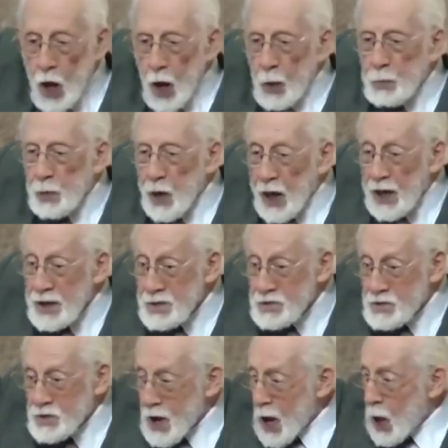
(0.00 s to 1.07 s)
a
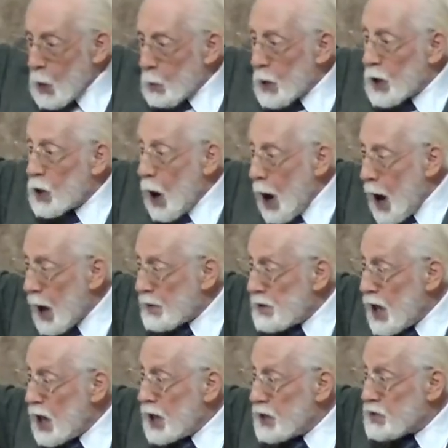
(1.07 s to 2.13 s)
place where God
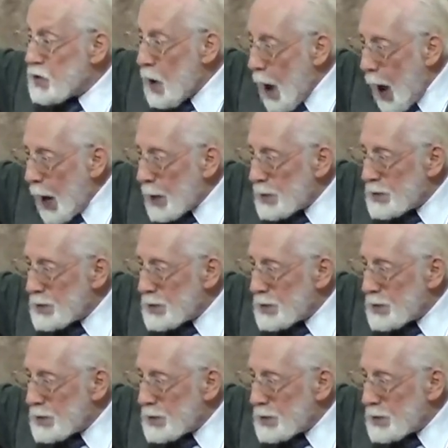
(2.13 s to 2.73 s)
is not?